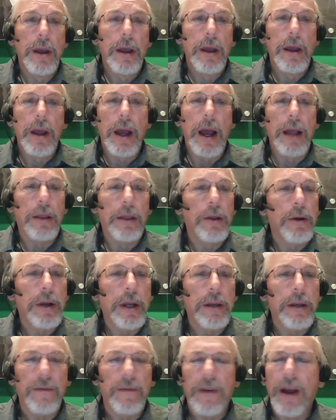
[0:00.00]
I look
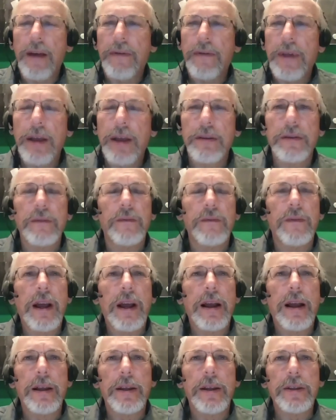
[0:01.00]
at 5,000
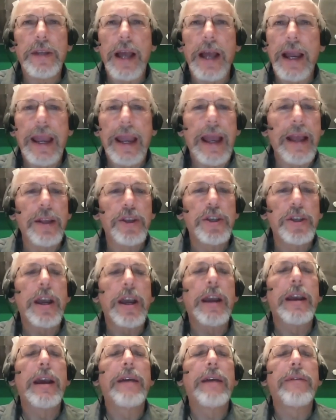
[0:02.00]
files, I can't
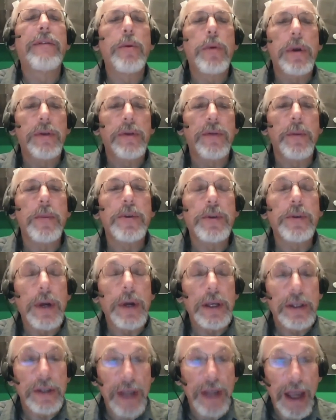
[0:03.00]
check every one of them, so I
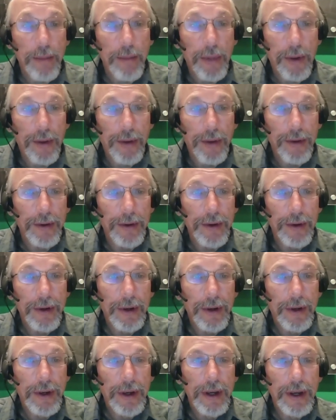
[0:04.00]
sample.
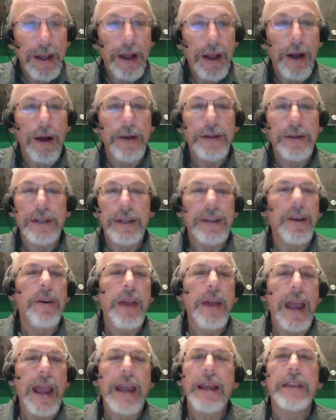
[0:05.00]
I say,
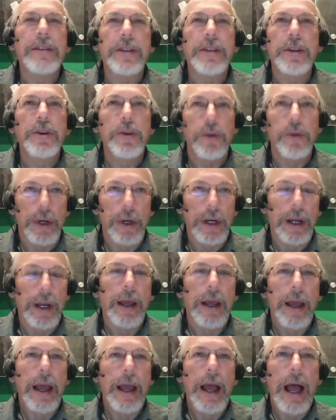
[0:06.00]
okay, it's good.
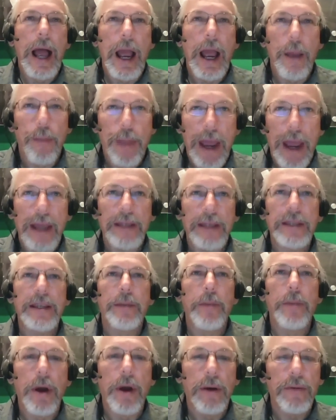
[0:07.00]
I pass
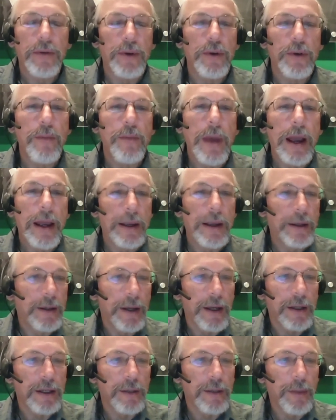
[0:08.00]
them off to my end
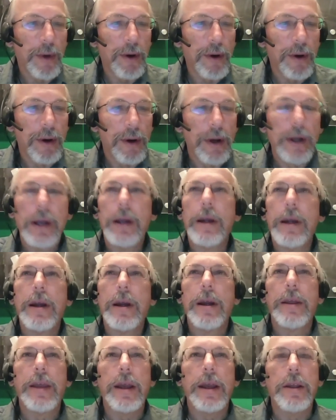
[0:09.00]
customer.
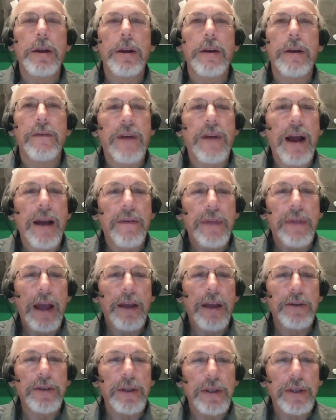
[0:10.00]
They look at
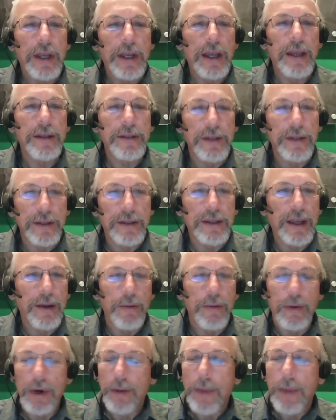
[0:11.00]
5,000 tests and say,
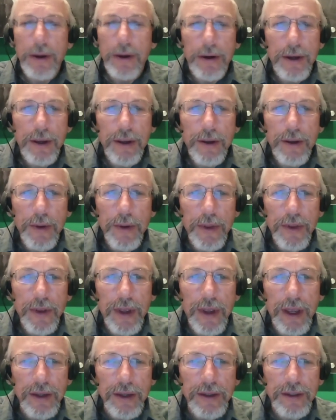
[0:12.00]
what am I going to do with
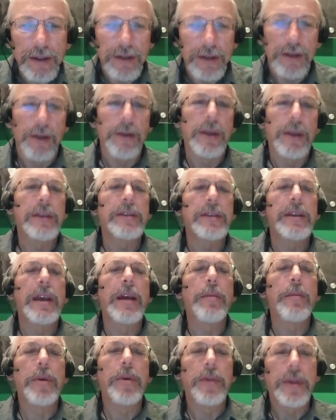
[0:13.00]
this? So they
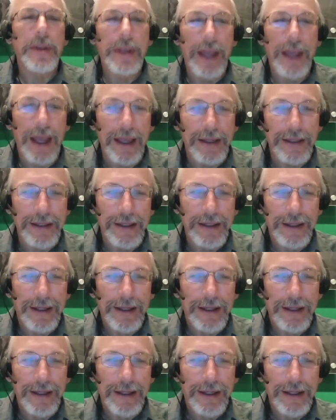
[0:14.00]
sample the test.